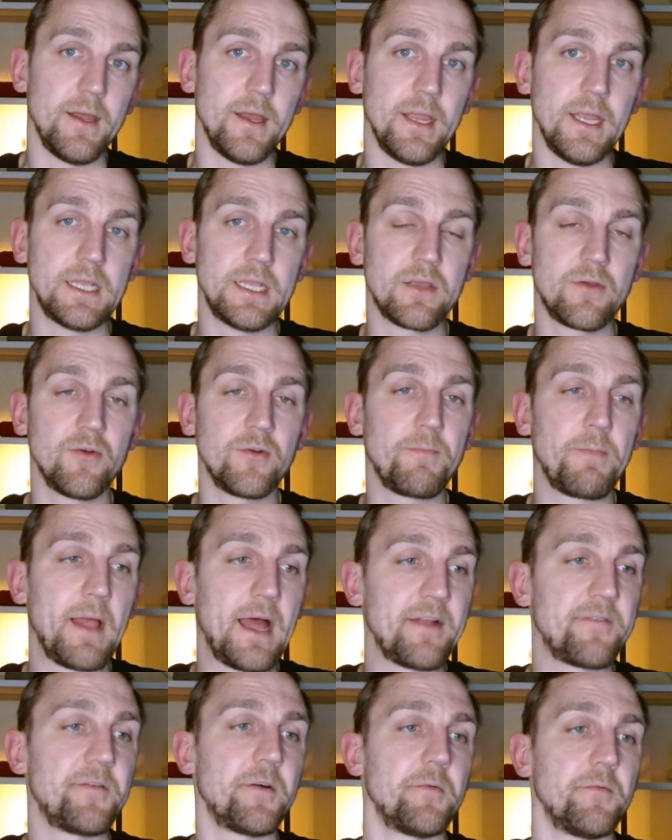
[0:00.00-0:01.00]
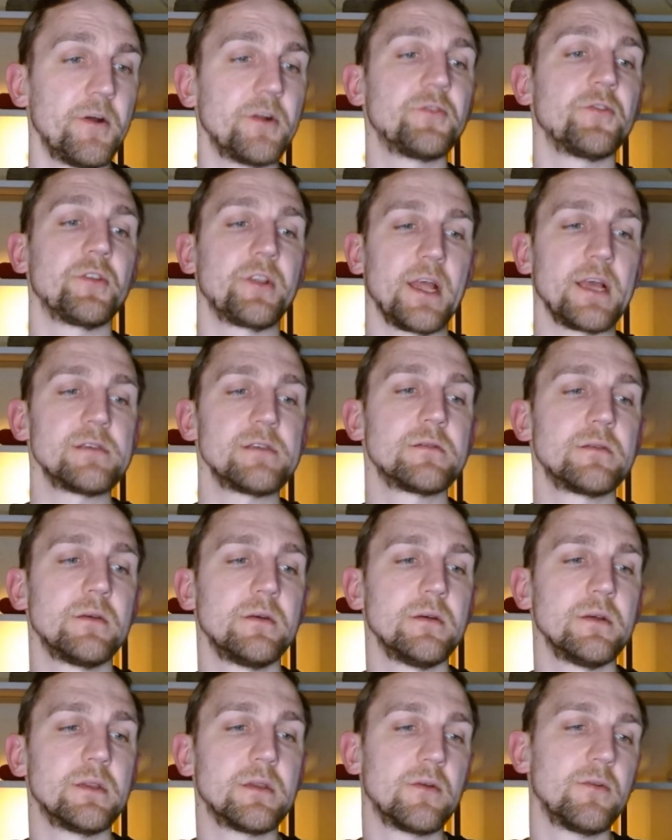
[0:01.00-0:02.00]
it's a good platform where to test.
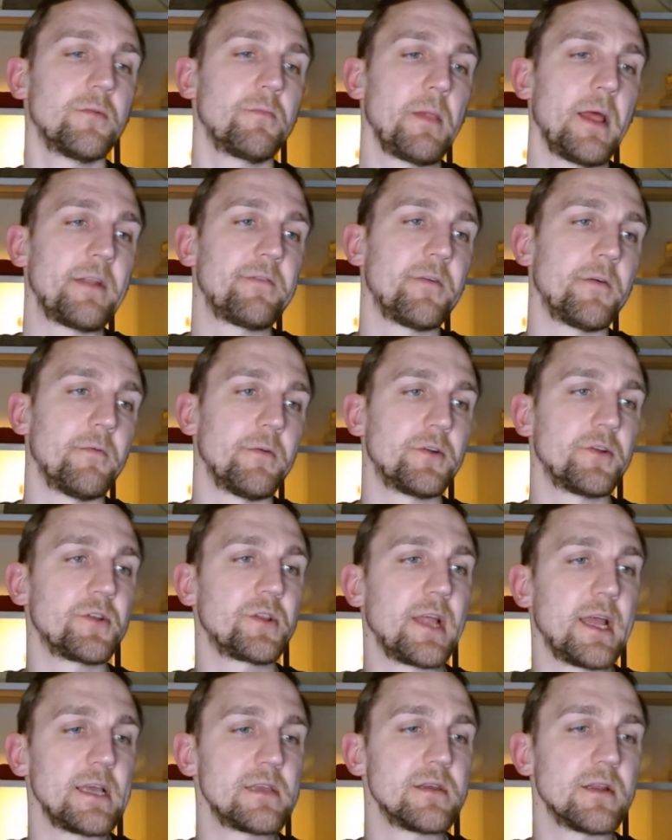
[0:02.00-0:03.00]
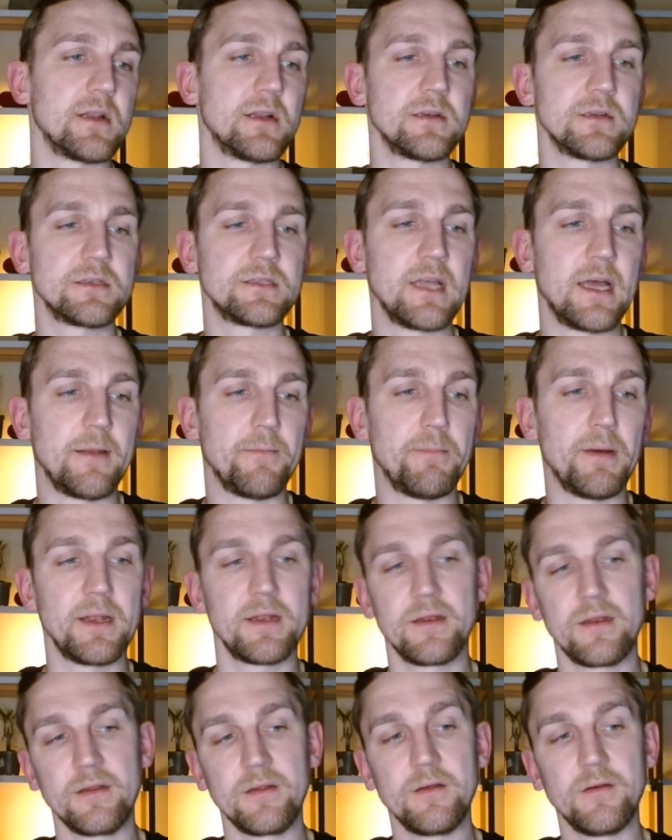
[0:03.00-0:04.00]
It's a good platform where to test and understand.
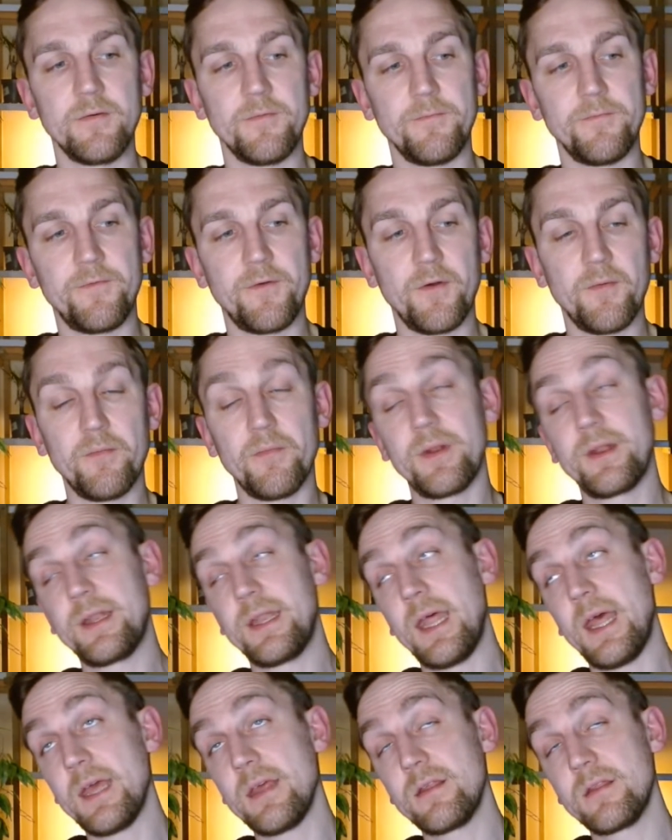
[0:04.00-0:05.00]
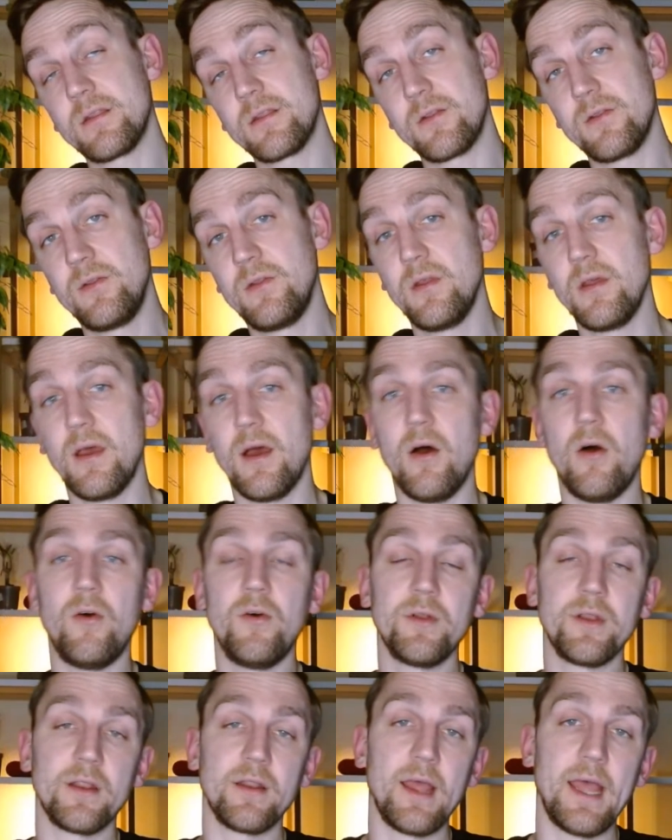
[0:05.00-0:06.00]
But from test
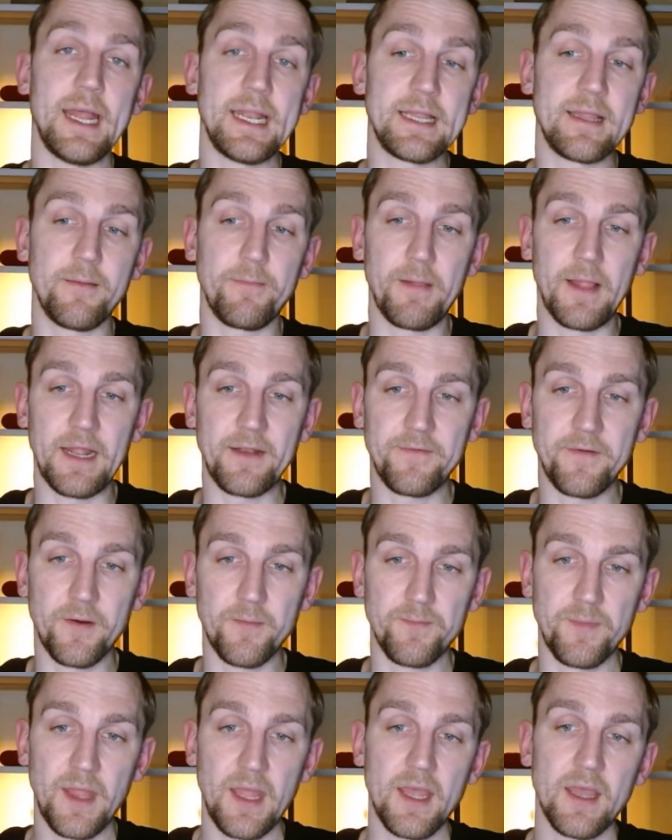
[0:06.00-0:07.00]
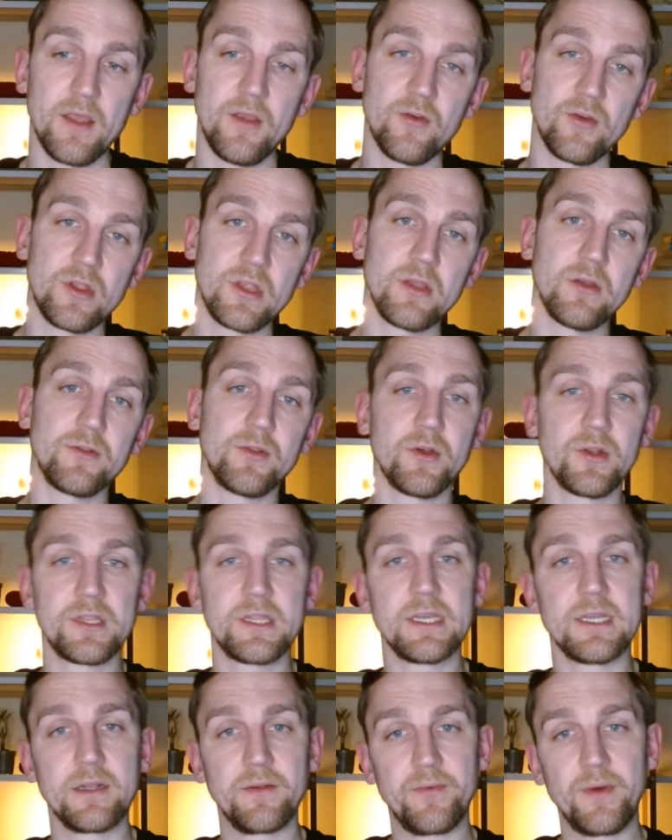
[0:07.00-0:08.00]
on the Etsy platform, you still don't
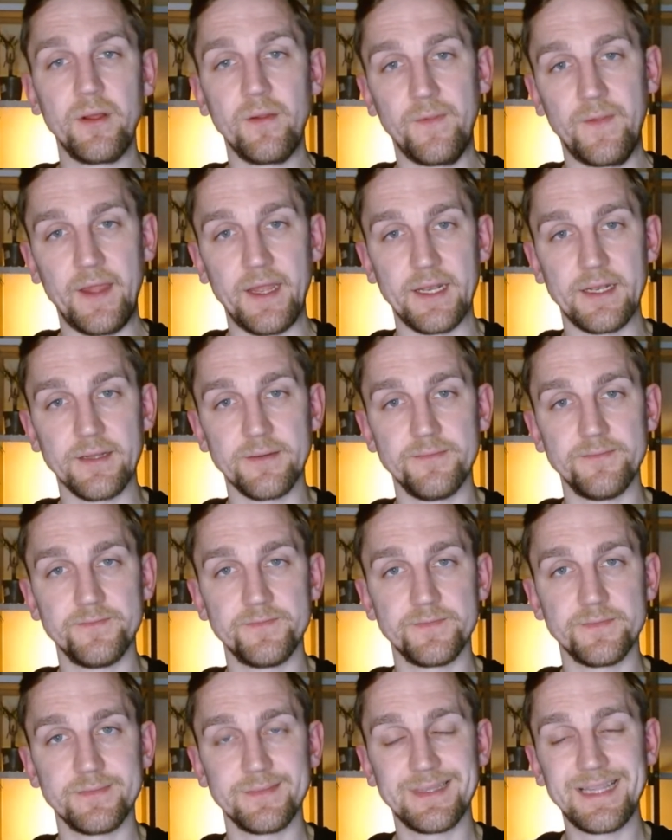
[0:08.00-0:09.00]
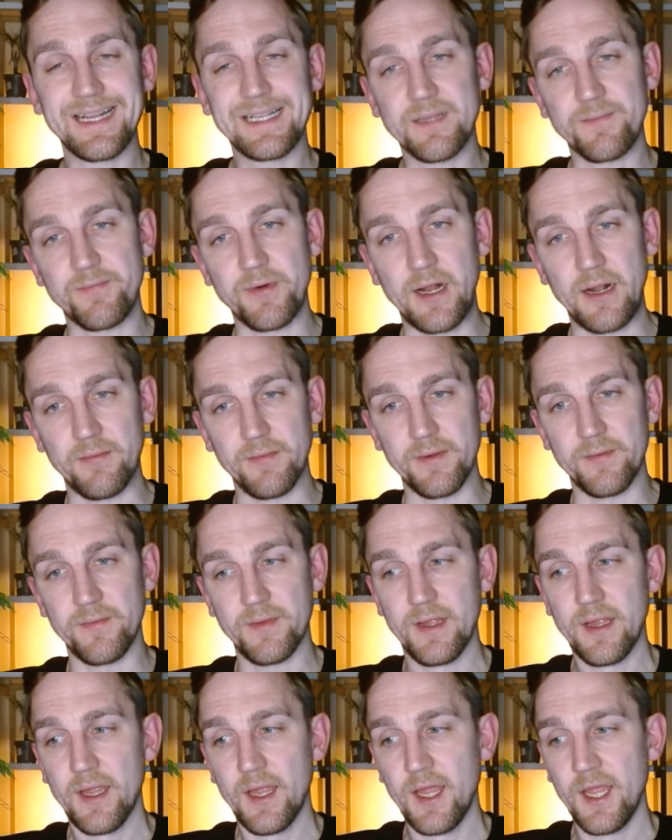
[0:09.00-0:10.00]
see the real data. And that's the problem.
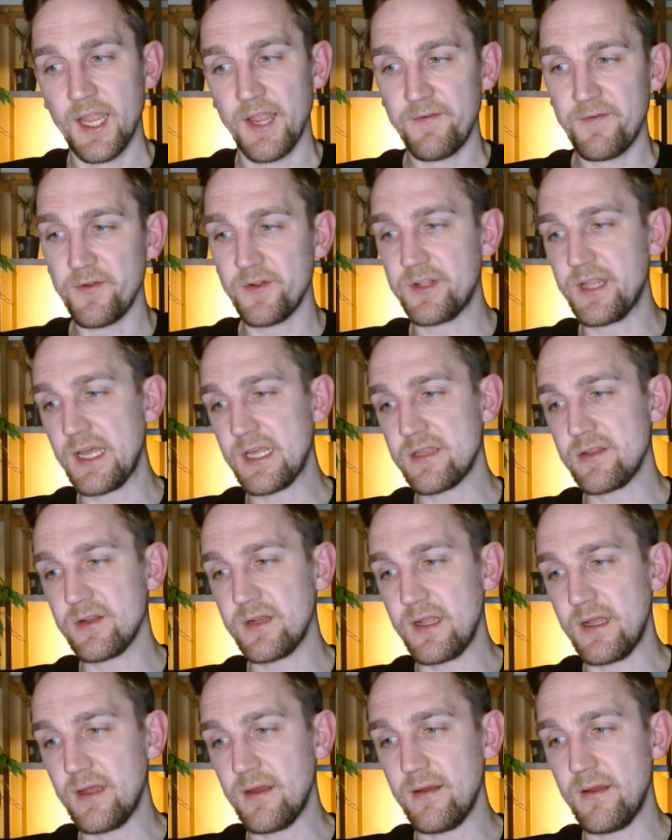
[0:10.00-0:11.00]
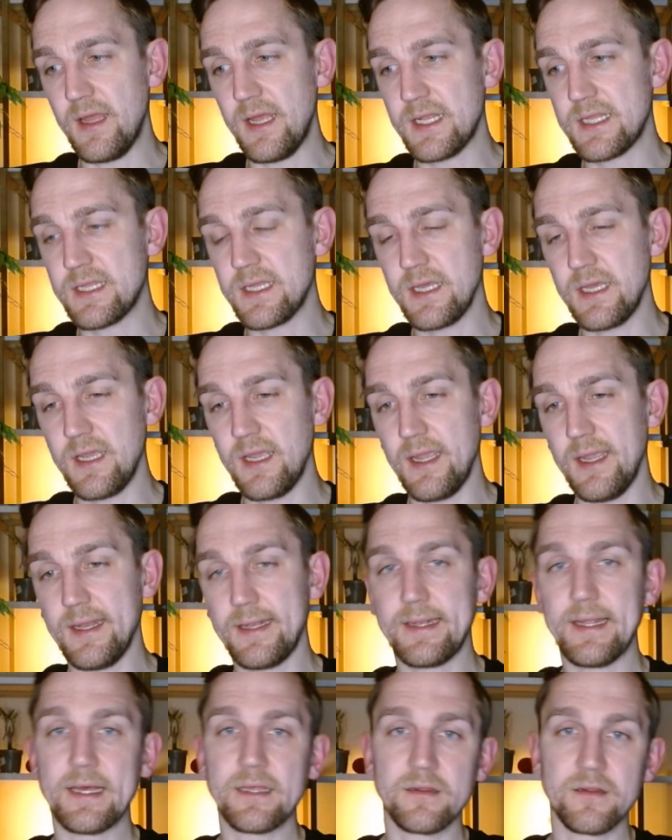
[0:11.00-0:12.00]
If you test on Etsy,
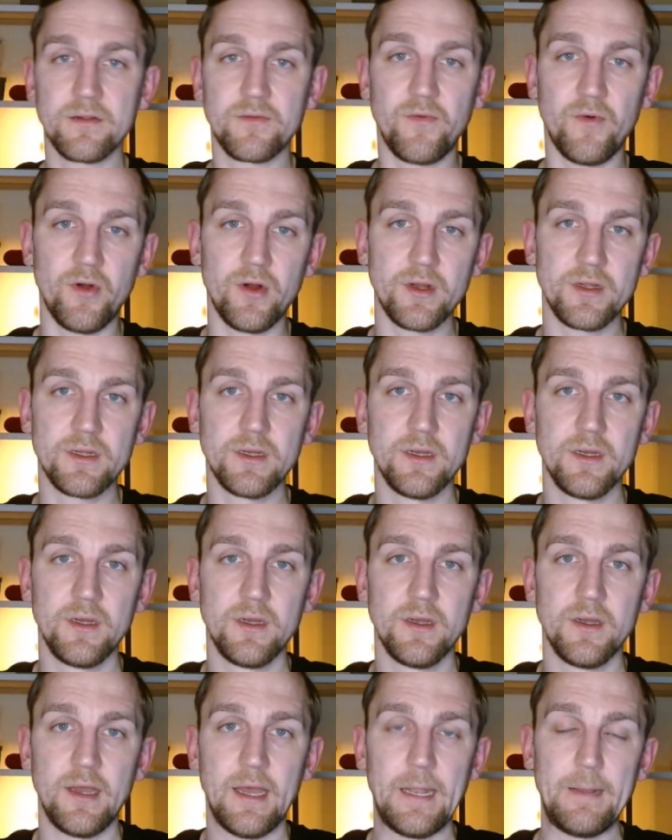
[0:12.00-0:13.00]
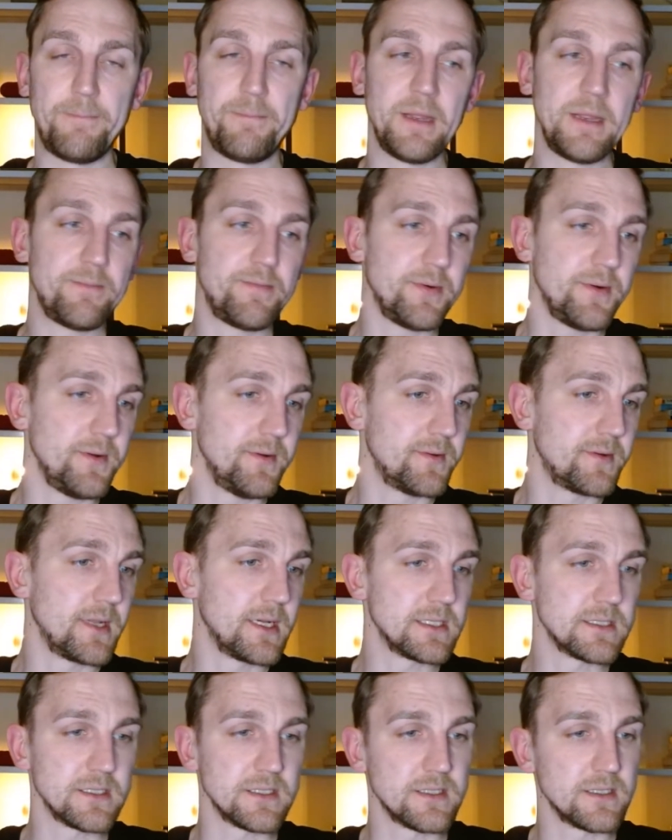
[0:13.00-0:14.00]
it doesn't work, and people
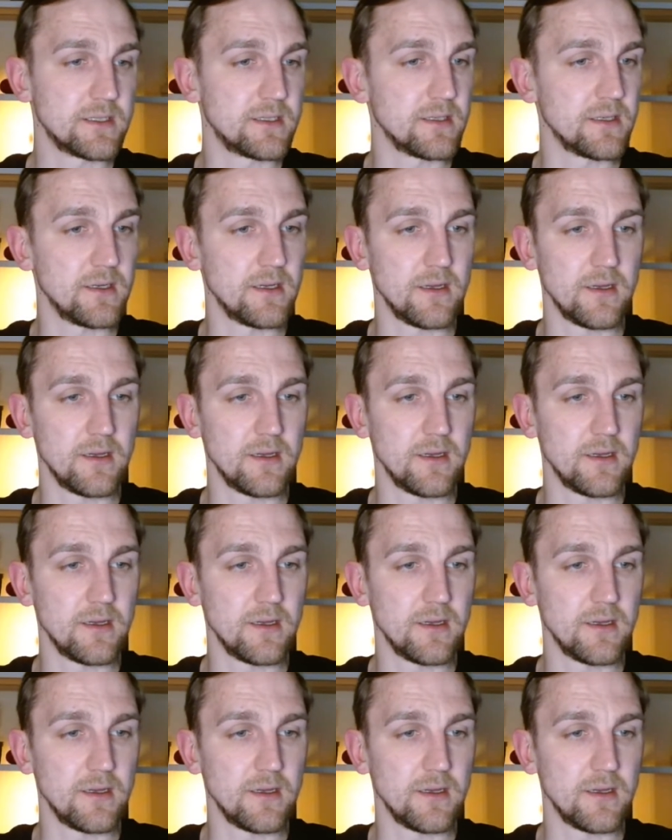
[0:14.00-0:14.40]
doesn't